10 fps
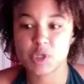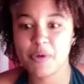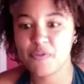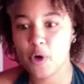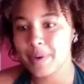So
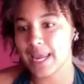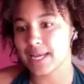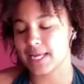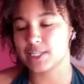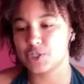before we
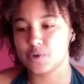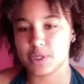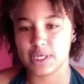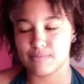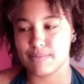get into
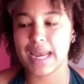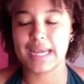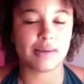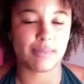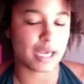the
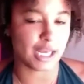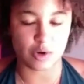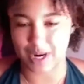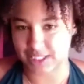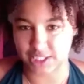many
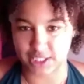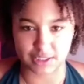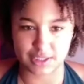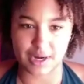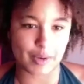
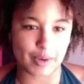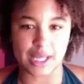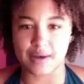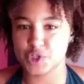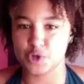questions that I would
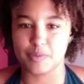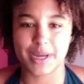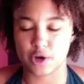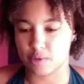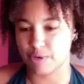love to
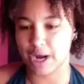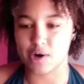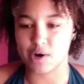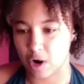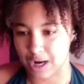pick your
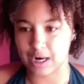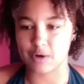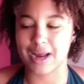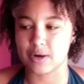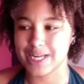brain on
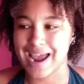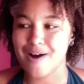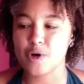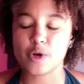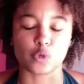around
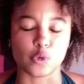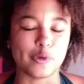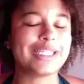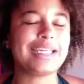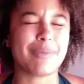how to
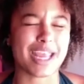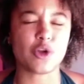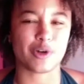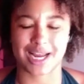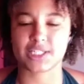really
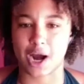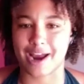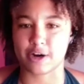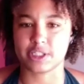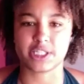make your next
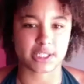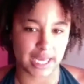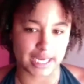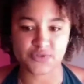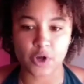hire
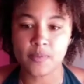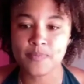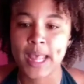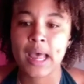successful,